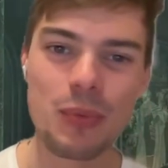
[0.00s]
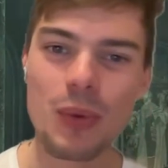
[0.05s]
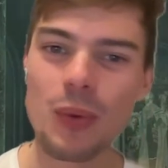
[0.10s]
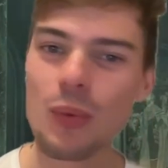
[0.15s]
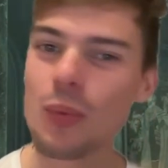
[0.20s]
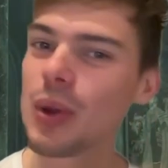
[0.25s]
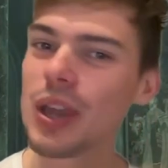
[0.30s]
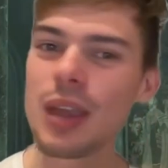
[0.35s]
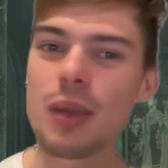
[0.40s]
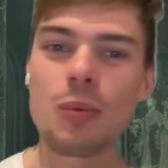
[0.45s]

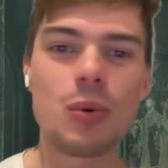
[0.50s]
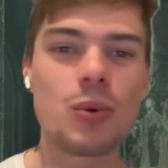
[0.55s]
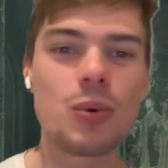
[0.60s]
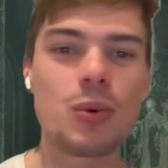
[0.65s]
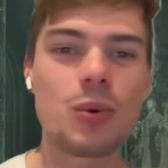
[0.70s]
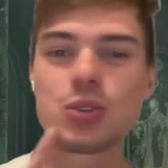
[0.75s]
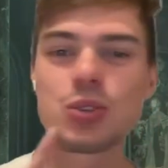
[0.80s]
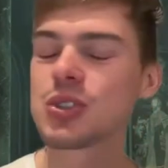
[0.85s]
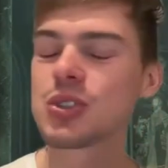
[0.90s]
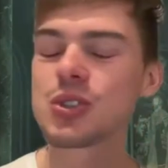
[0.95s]
We will
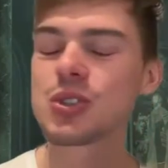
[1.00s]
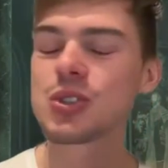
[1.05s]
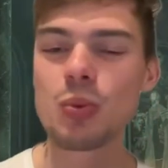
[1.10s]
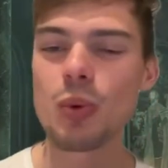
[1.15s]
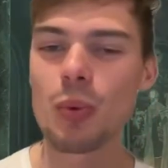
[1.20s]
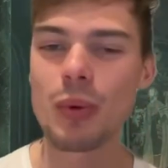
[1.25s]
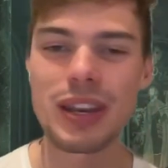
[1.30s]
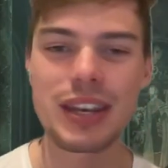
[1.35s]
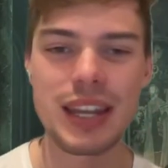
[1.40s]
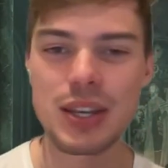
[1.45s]
just do what
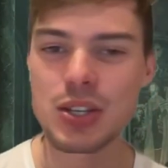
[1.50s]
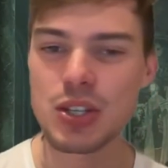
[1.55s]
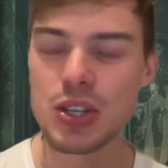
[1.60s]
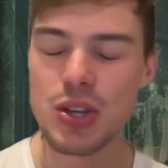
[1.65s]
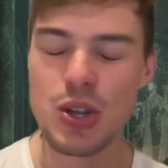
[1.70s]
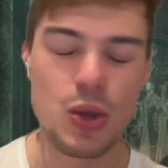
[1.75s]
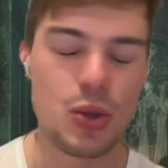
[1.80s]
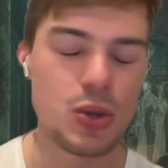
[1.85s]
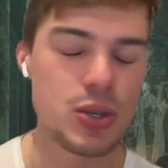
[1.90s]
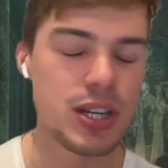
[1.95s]
we need to
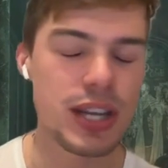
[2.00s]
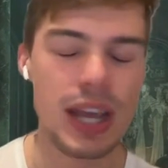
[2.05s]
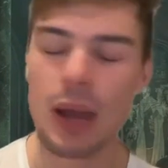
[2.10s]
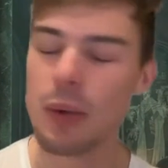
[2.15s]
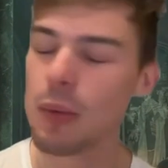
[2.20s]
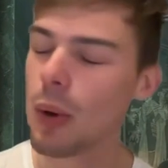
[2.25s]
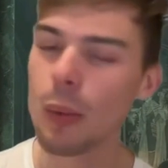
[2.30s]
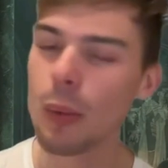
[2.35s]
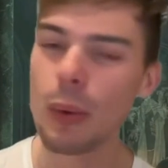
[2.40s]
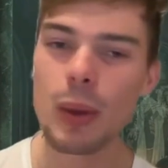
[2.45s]
do to get
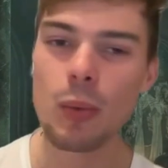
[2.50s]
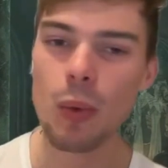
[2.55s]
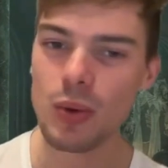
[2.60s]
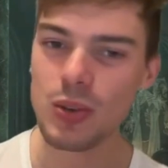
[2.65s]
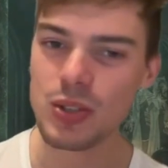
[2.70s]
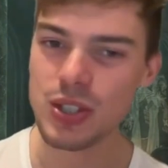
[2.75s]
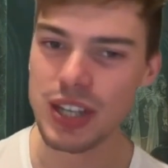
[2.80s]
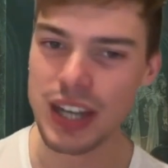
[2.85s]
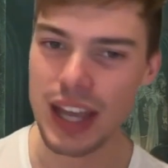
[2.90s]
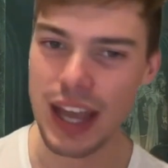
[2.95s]
where we
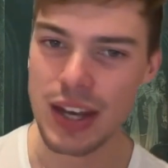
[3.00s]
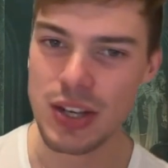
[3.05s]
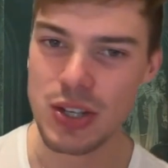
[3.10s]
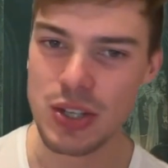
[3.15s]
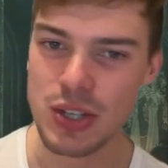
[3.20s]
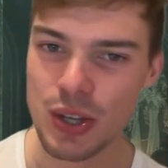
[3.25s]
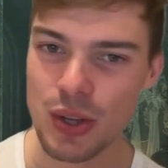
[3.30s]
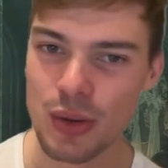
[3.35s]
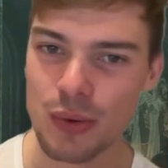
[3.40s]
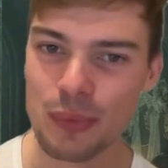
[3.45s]
want to get
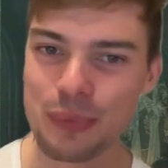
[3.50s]
to.